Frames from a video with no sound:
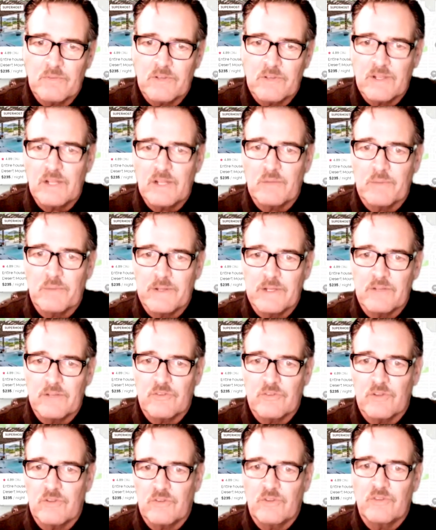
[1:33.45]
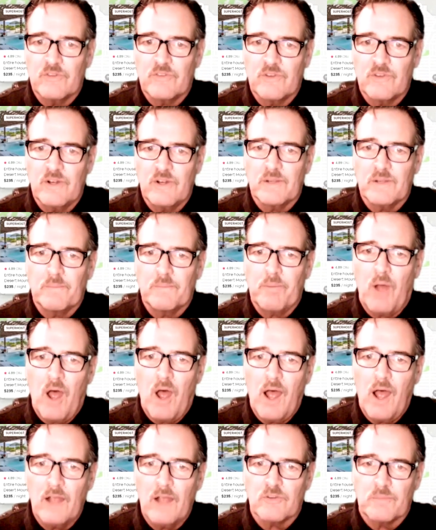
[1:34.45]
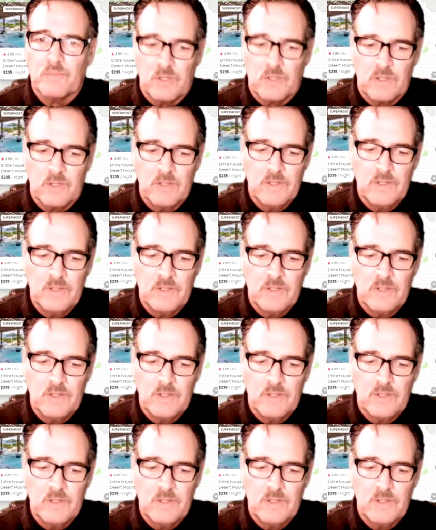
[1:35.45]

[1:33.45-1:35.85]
dealing with it is it's, it's nearly impossible